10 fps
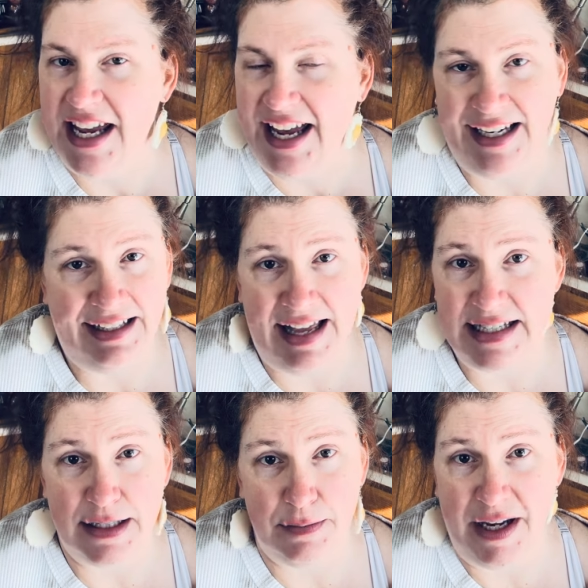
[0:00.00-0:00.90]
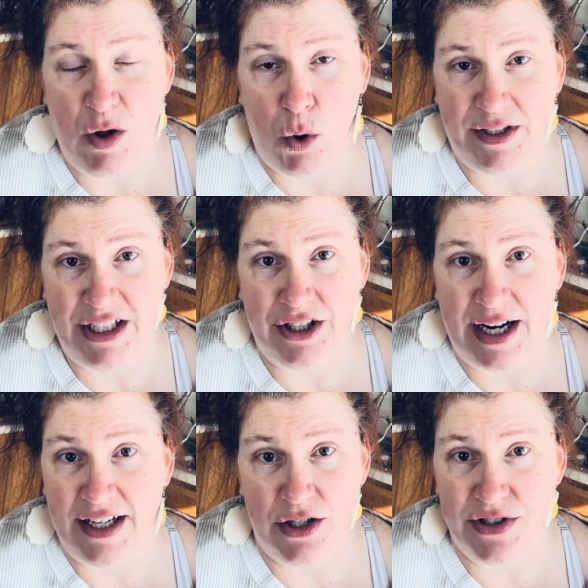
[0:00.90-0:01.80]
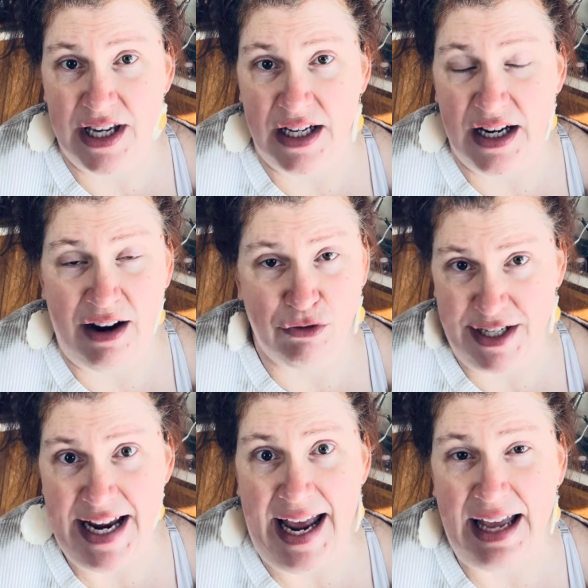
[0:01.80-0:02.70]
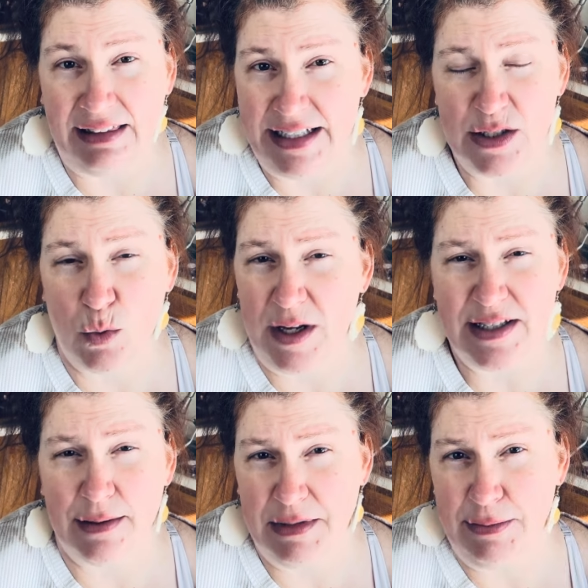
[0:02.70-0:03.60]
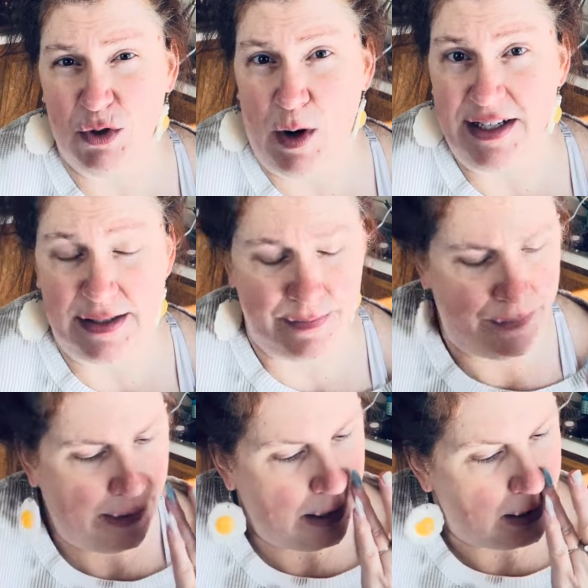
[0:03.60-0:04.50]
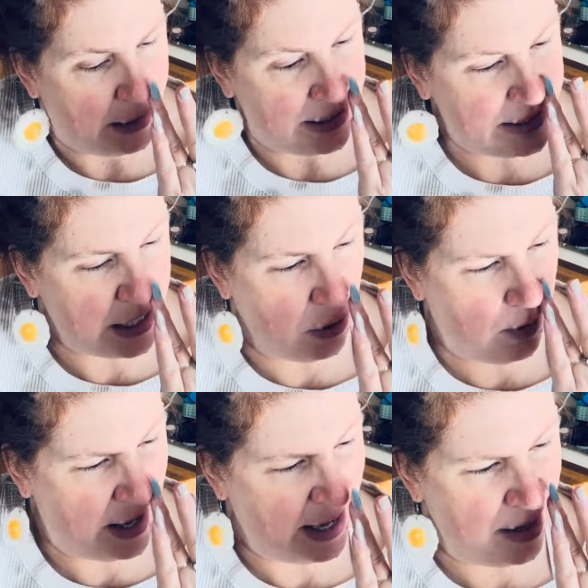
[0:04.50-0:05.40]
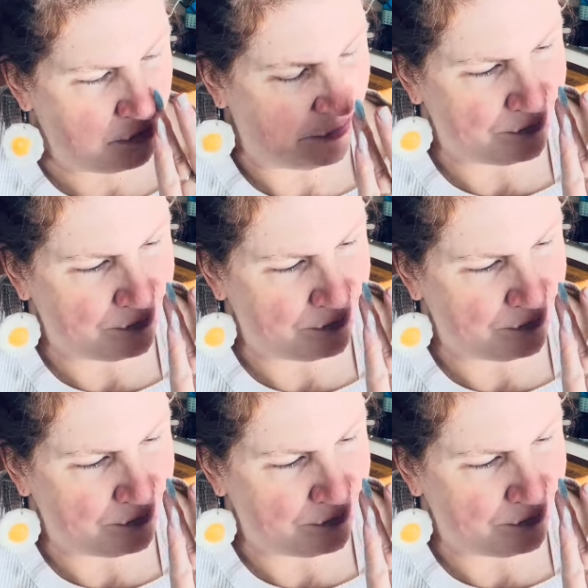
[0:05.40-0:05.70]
and it lasted me a whole year, and I use it every day, at least once, sometimes twice. So I